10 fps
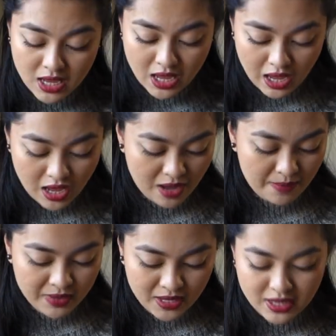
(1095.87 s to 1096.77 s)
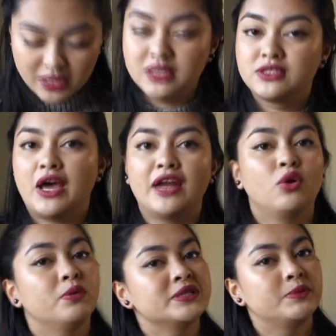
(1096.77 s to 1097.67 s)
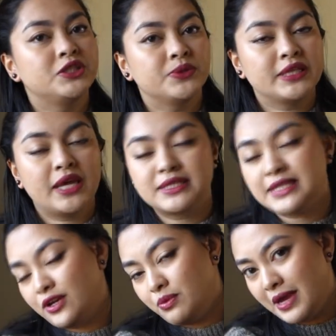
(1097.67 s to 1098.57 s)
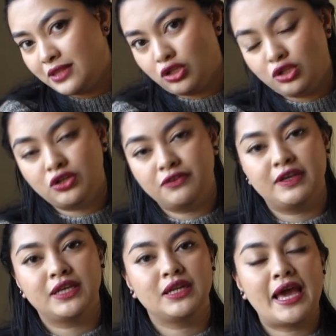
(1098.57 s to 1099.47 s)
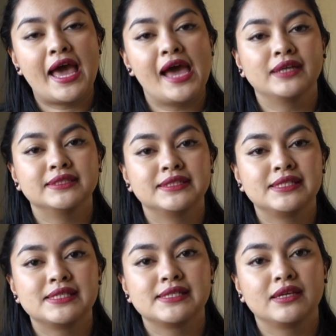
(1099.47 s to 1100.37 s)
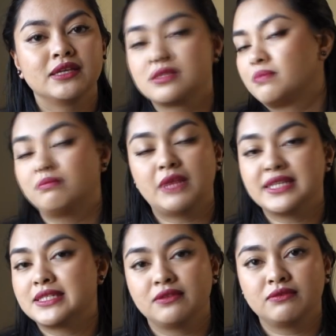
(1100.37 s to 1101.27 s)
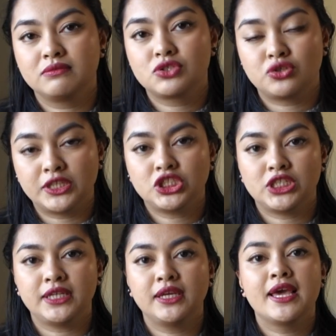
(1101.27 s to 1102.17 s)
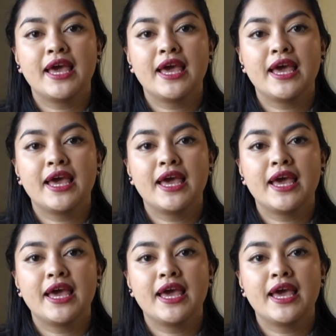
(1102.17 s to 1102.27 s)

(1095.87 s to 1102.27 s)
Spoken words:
So I'd always been doing that because I don't mind the look of it and it's nice and stretchy.